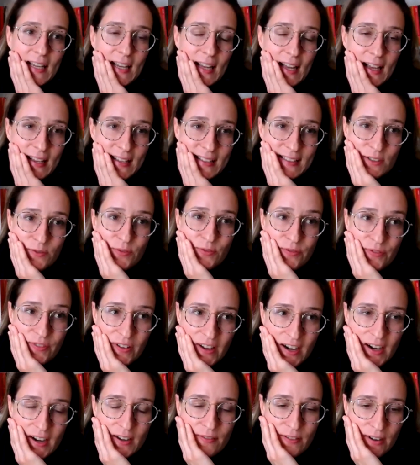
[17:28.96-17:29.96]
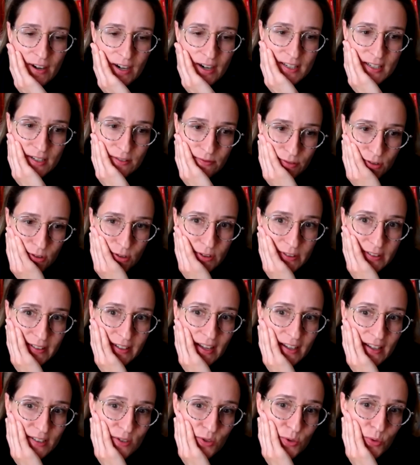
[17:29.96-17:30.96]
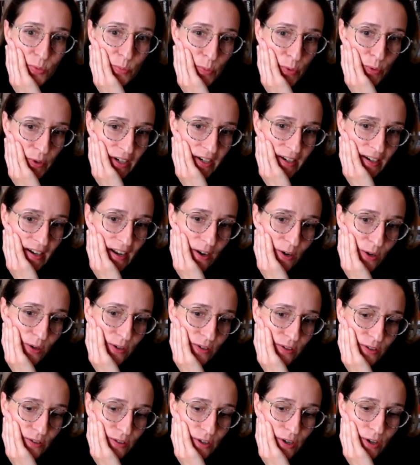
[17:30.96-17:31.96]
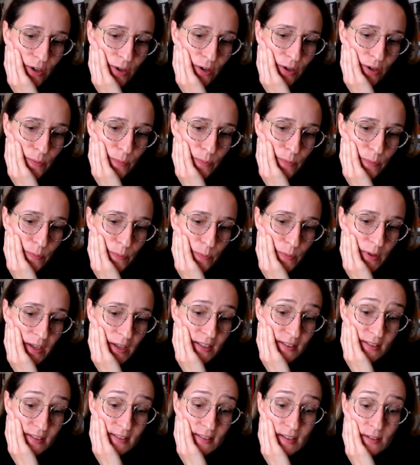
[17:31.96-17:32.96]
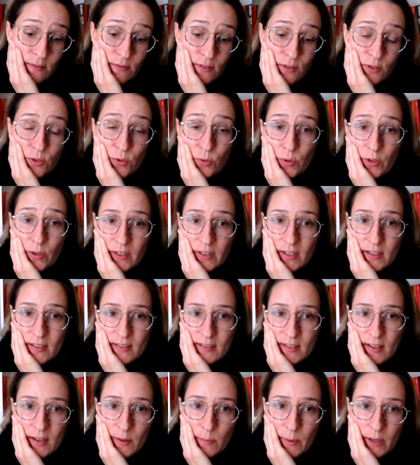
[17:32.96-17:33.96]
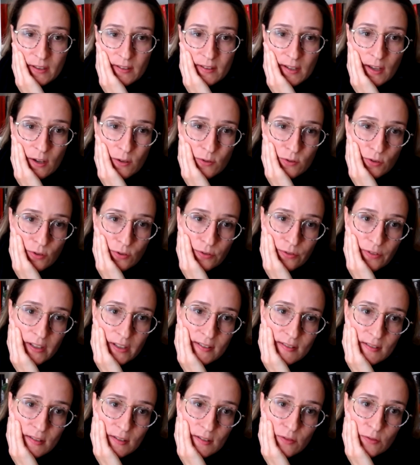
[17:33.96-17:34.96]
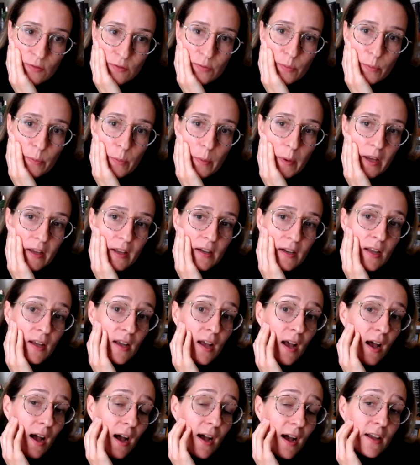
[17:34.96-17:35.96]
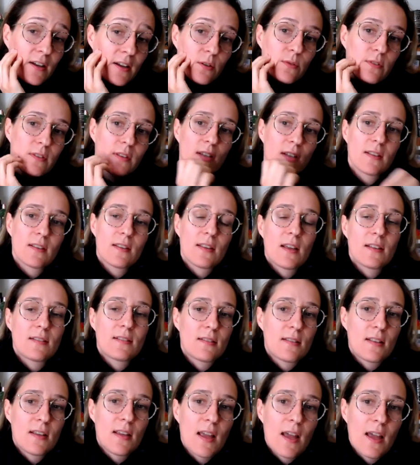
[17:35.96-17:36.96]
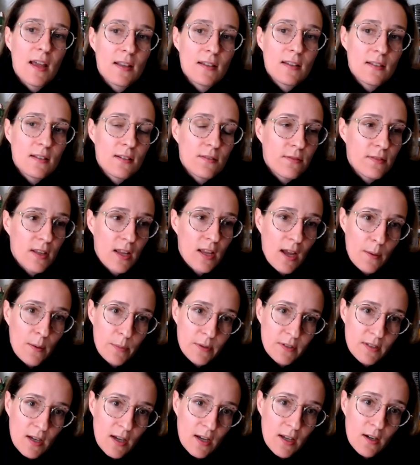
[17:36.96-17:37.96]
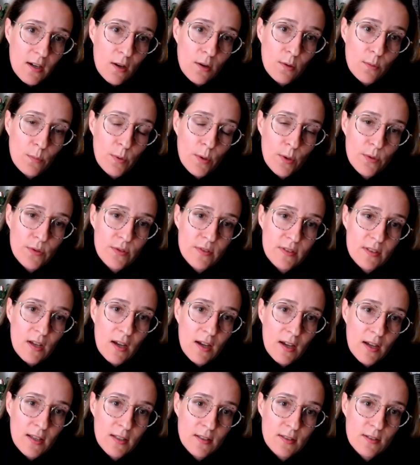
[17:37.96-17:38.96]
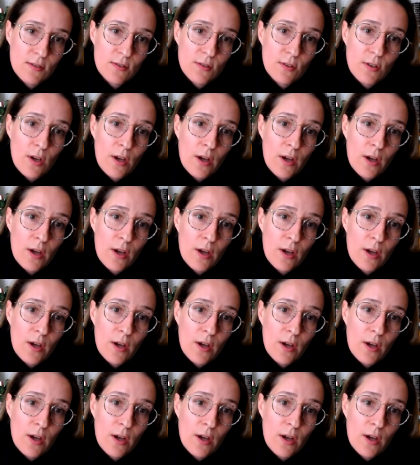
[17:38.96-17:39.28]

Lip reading: it's very, very difficult, because as you pointed out, it's even too early to say about the counteroffensive, but I don't think that's the end of the appetite on both sides